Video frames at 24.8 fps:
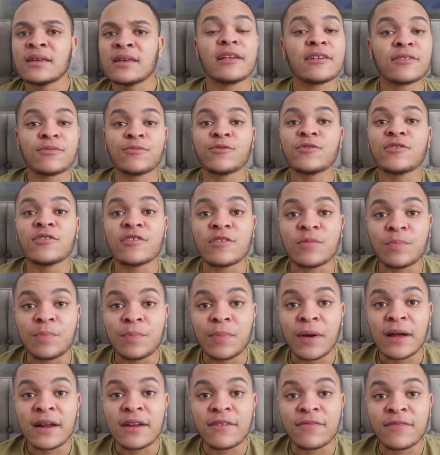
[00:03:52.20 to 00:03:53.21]
this will just
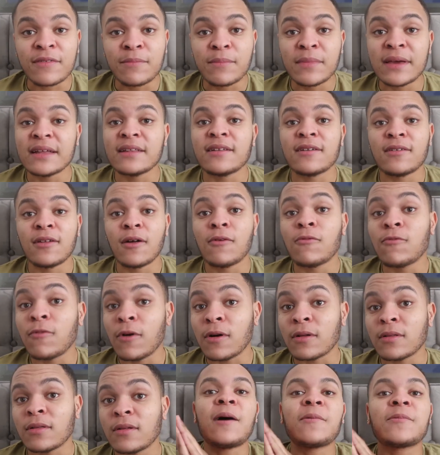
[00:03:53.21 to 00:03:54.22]
benefit me in the long
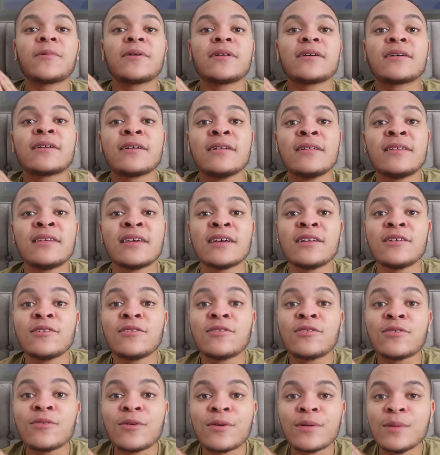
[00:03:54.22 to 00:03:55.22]
run. I'm gonna continue
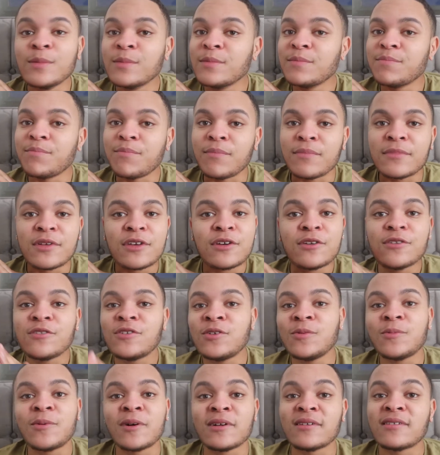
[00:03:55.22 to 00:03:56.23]
doing
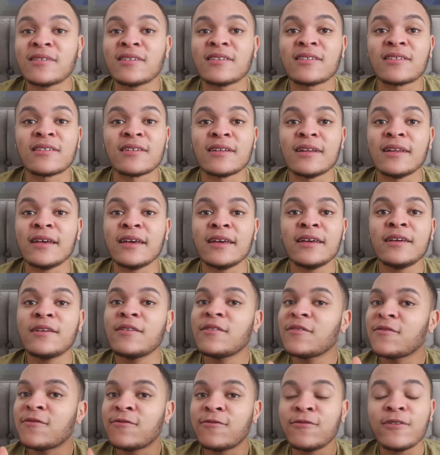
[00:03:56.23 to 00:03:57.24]
YouTube consistently,
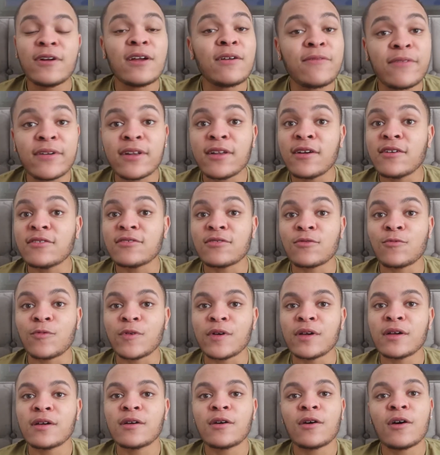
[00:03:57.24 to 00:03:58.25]
3 videos a
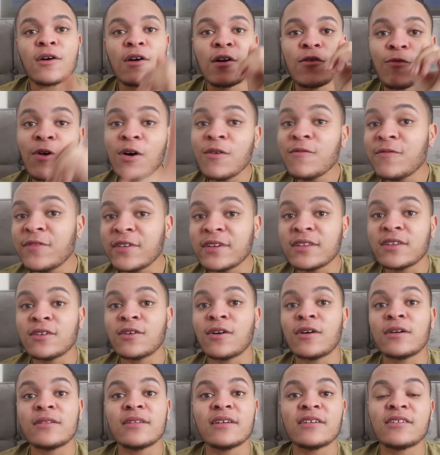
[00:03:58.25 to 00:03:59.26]
week, 1
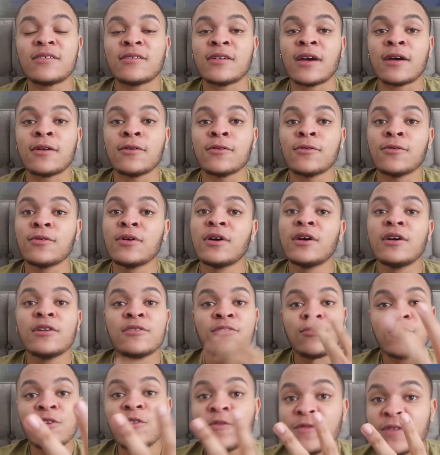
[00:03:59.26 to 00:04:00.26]
video on this channel,
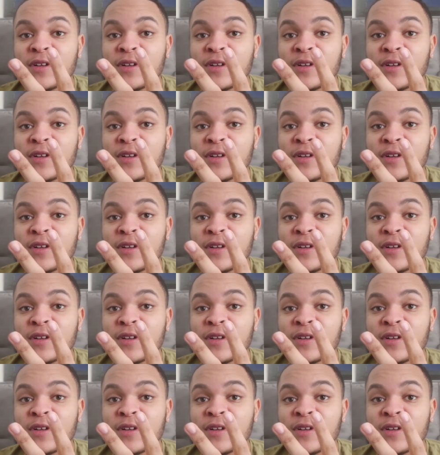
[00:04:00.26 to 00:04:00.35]
2